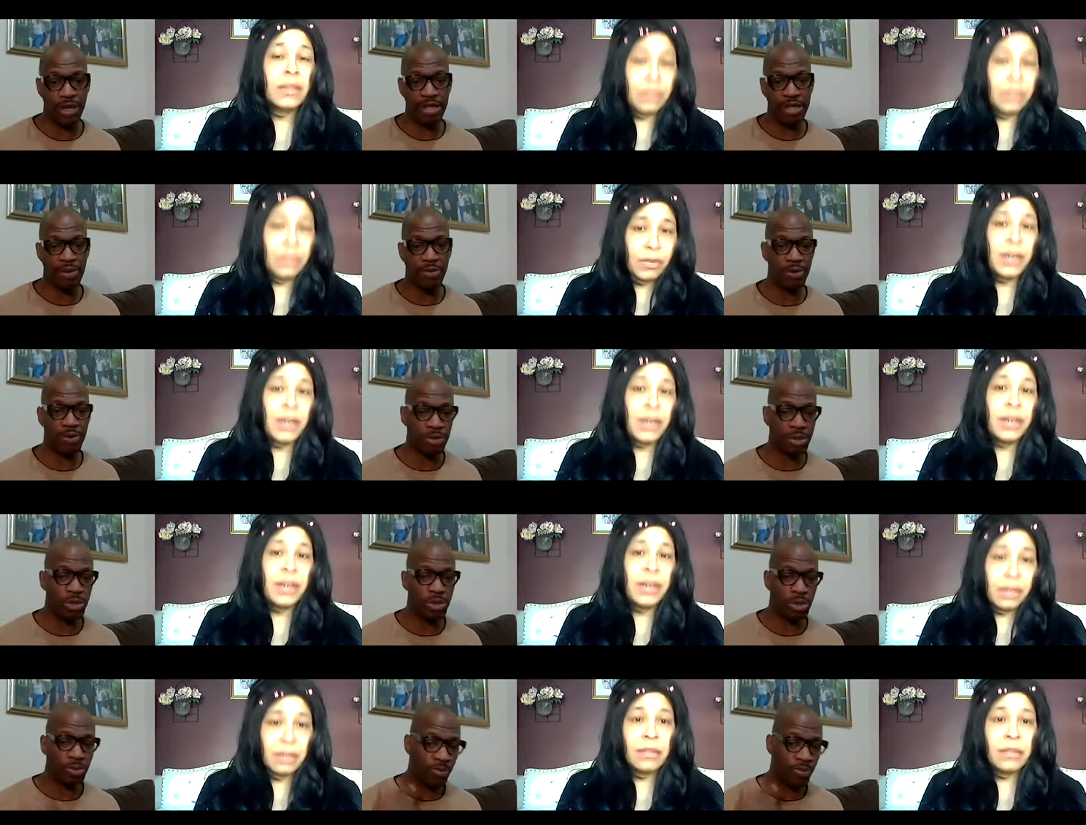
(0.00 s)
Speaker 1: They were
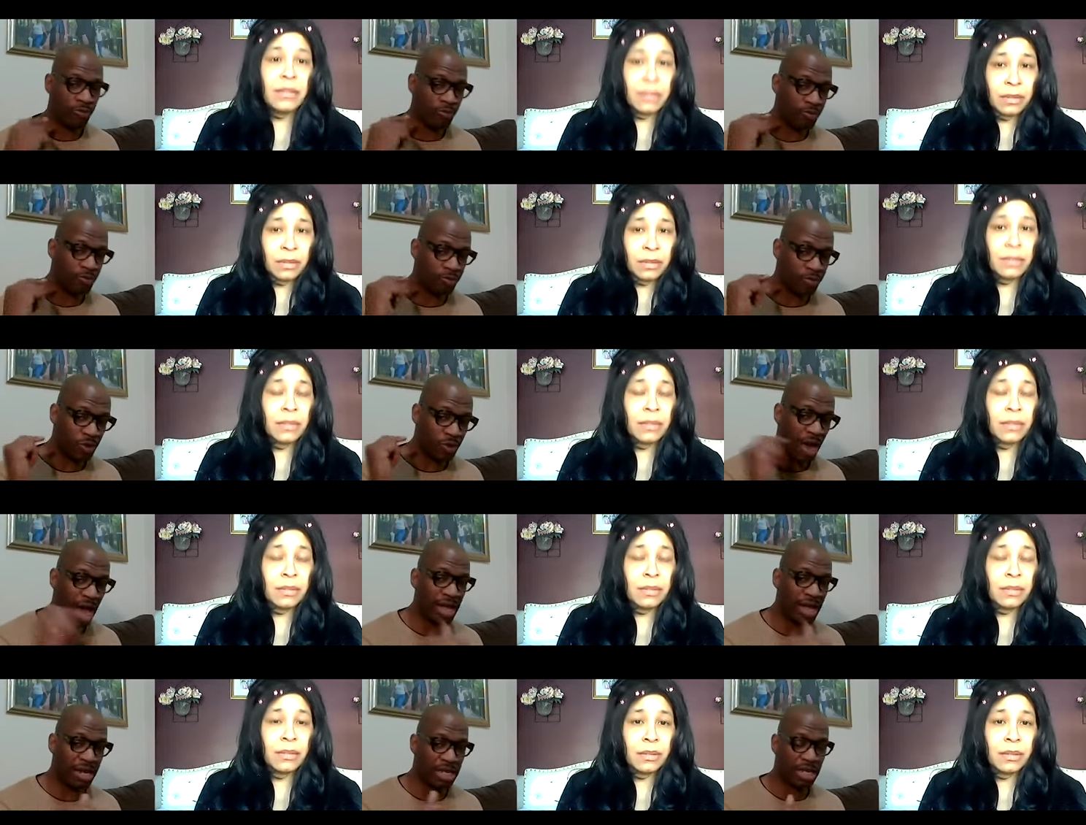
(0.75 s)

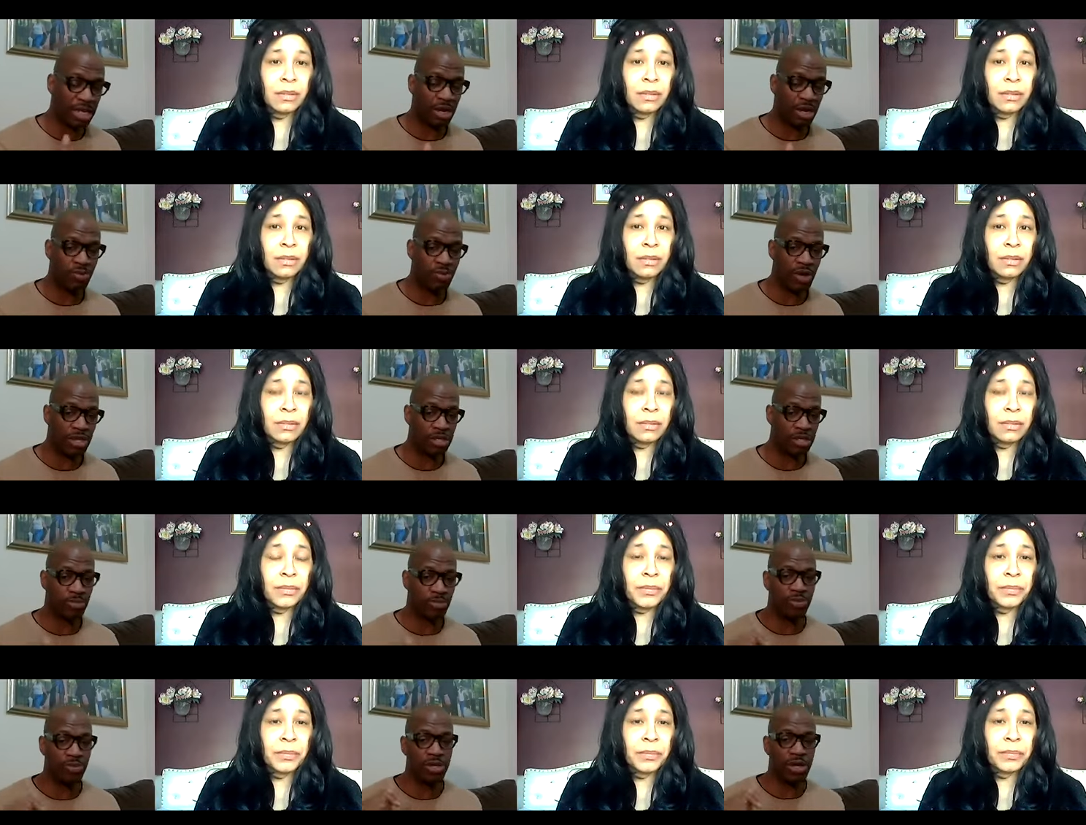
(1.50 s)
trying to get
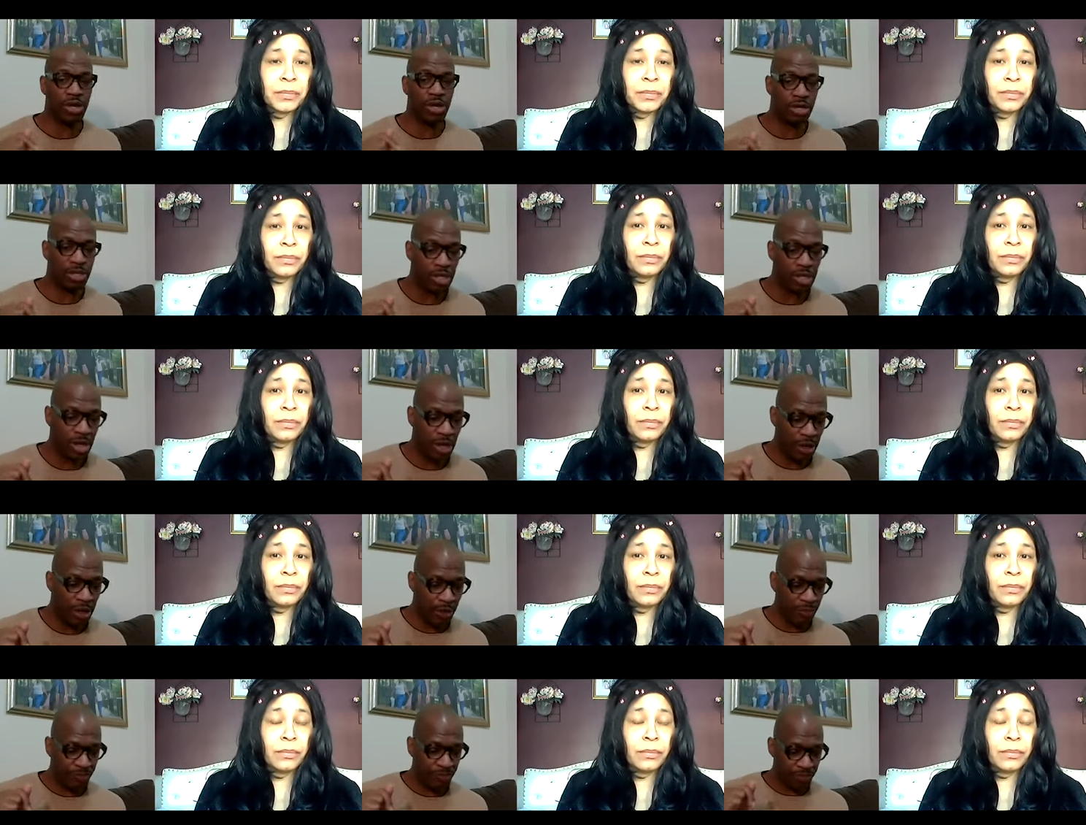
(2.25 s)
arrested because
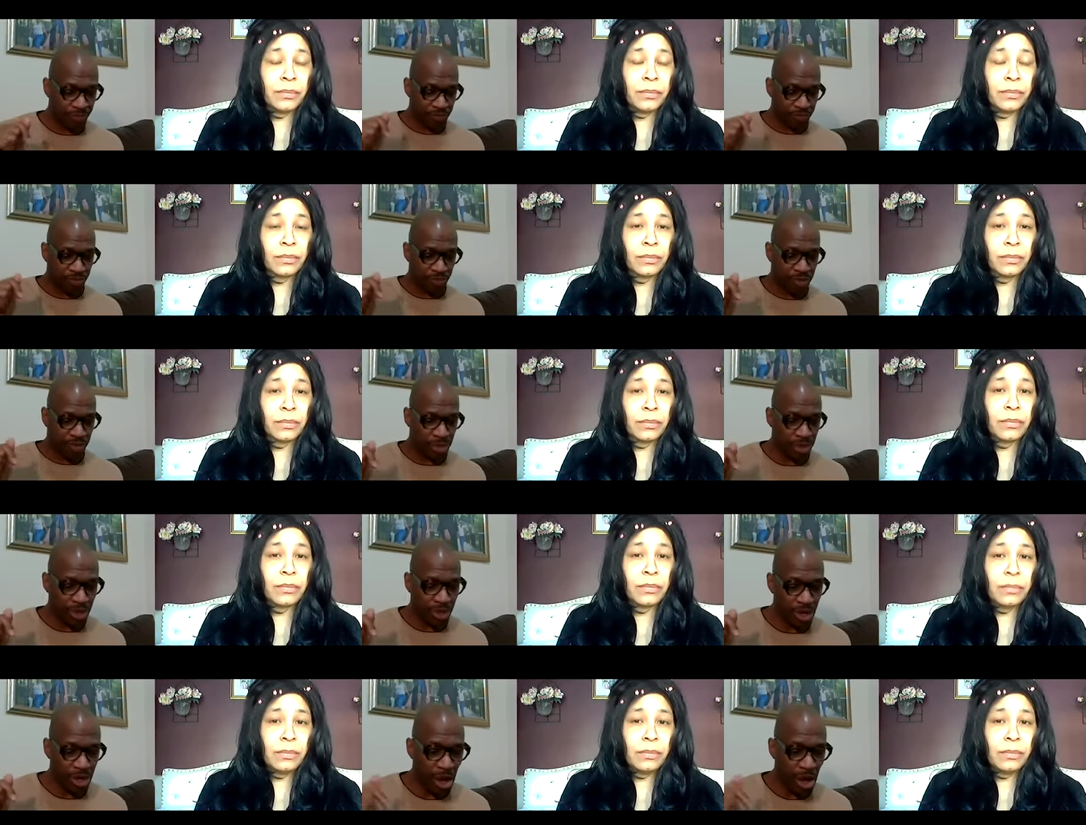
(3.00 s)

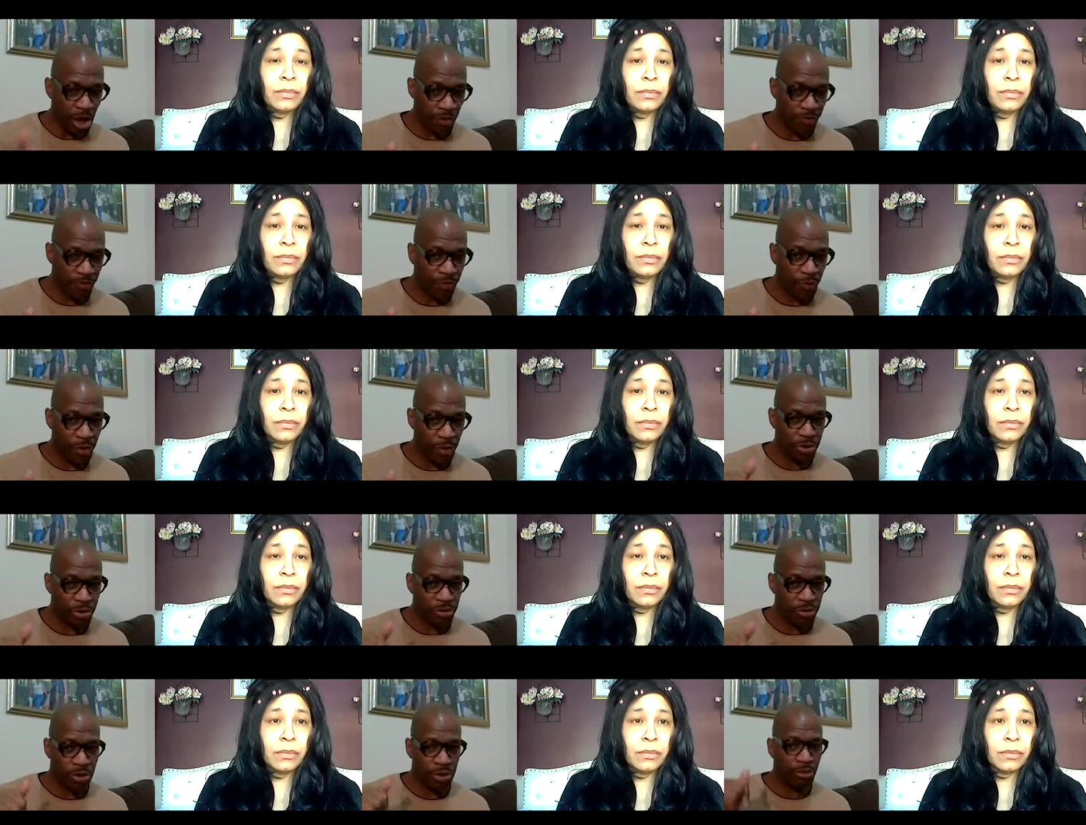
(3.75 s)
the law
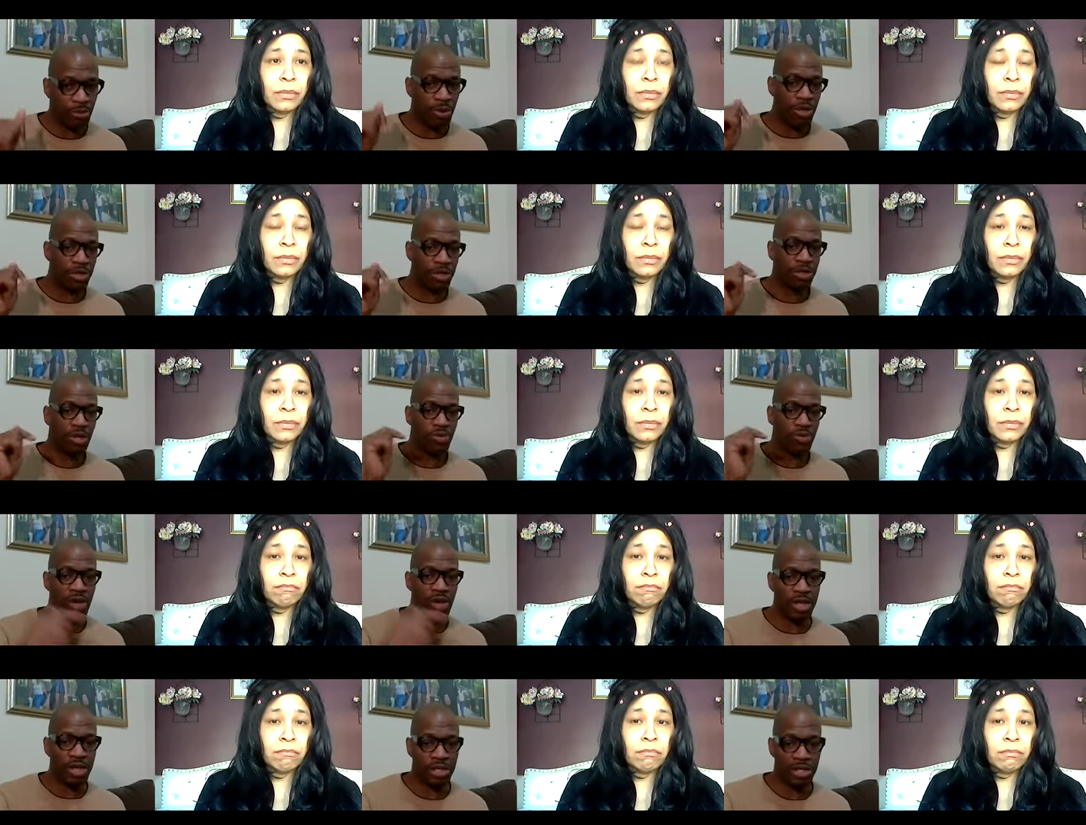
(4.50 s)
enforcement was
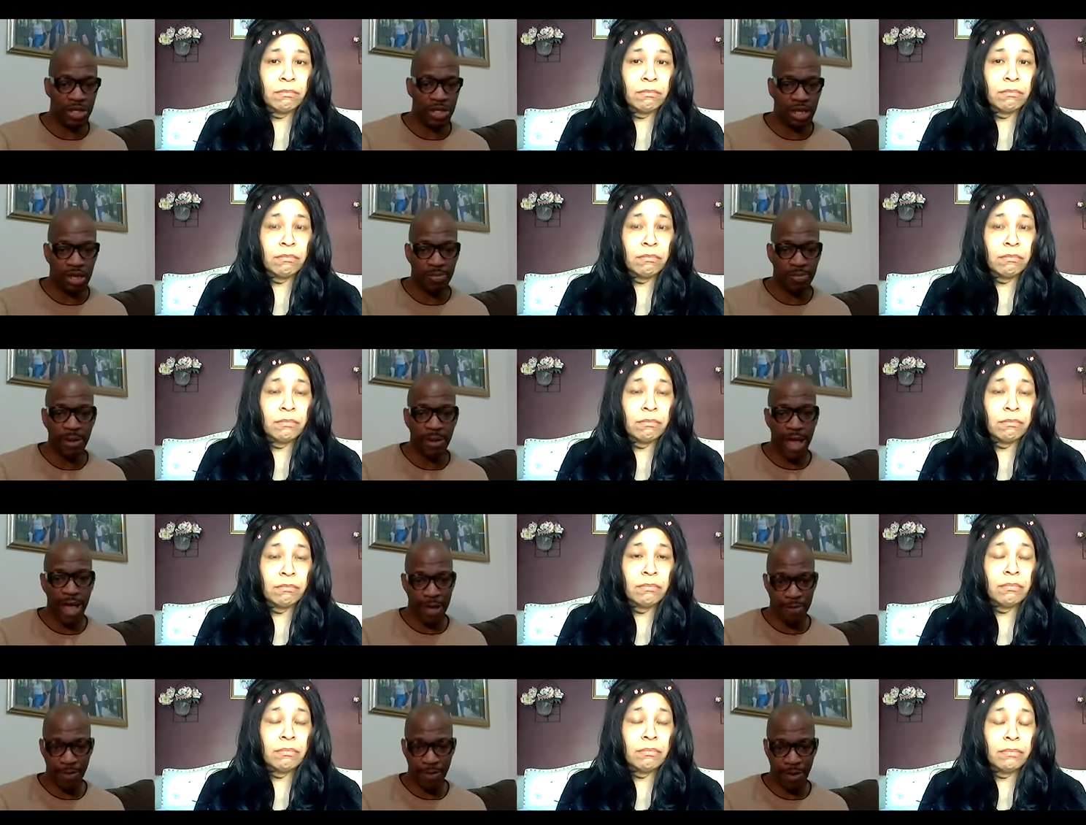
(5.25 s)
arresting
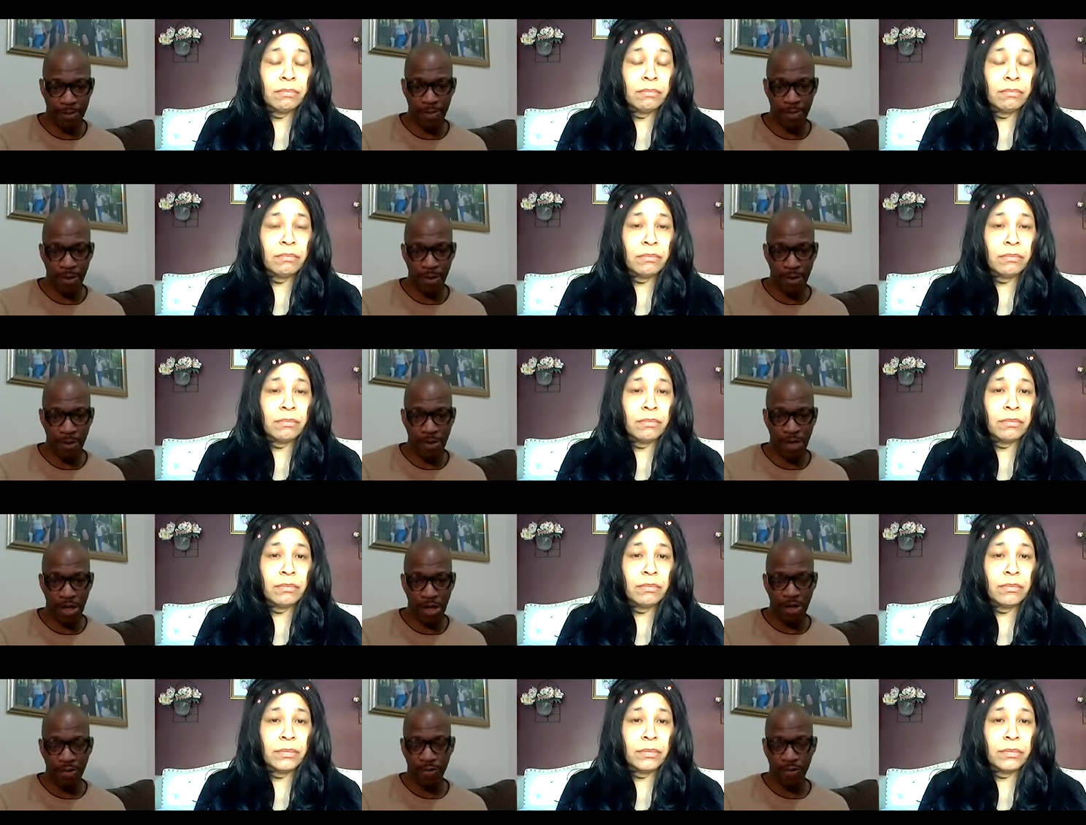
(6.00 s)
black
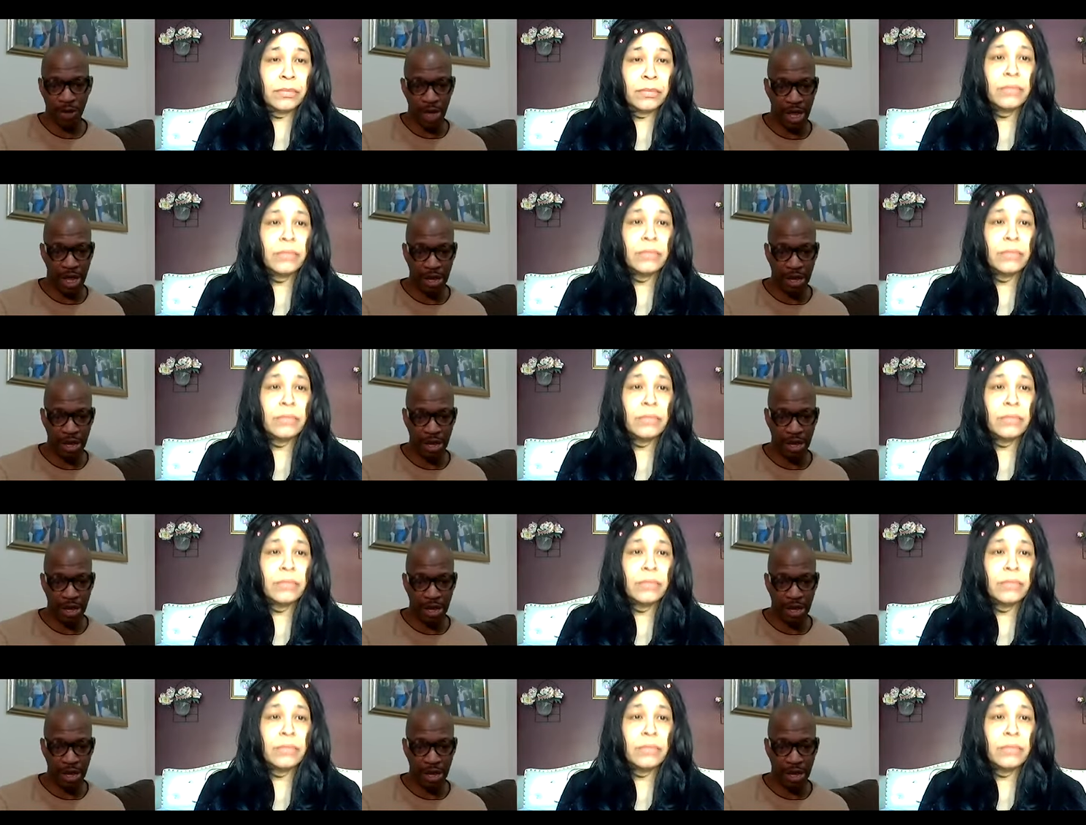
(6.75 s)
people for like